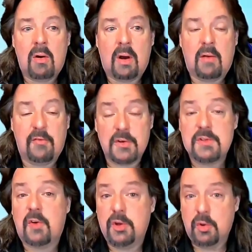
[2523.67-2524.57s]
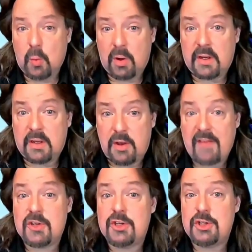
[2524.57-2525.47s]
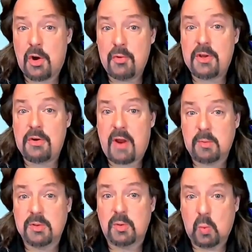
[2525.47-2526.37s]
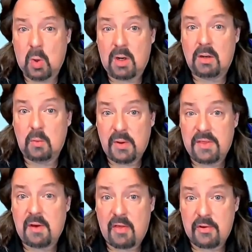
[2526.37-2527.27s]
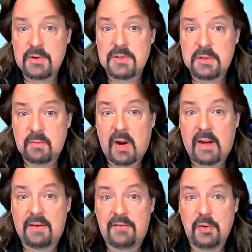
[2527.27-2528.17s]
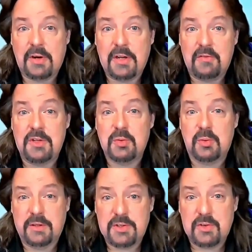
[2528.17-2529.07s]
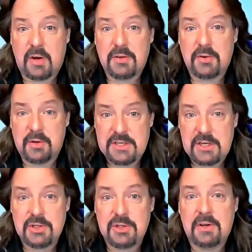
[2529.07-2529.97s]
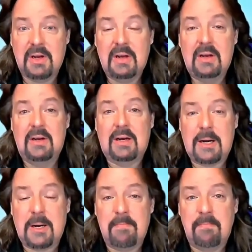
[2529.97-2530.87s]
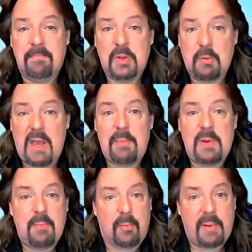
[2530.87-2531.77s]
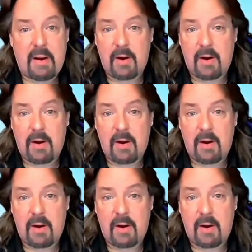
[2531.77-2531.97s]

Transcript: uh, first of all you're working you have to show that you're able to work with others right if you're an individual instructor or teacher um, you may be preparing